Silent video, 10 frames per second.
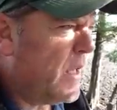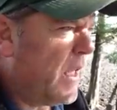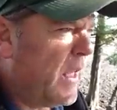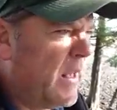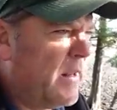
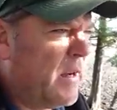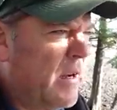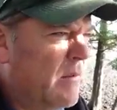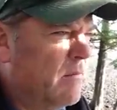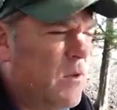and
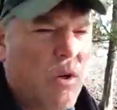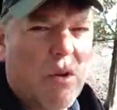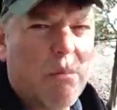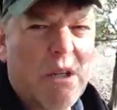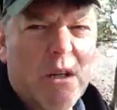you know,
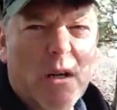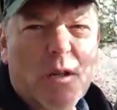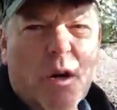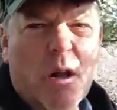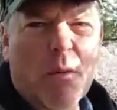there'll be
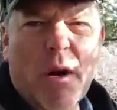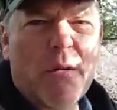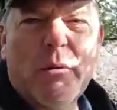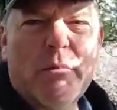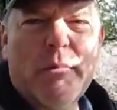ducks all
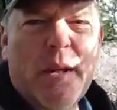around them,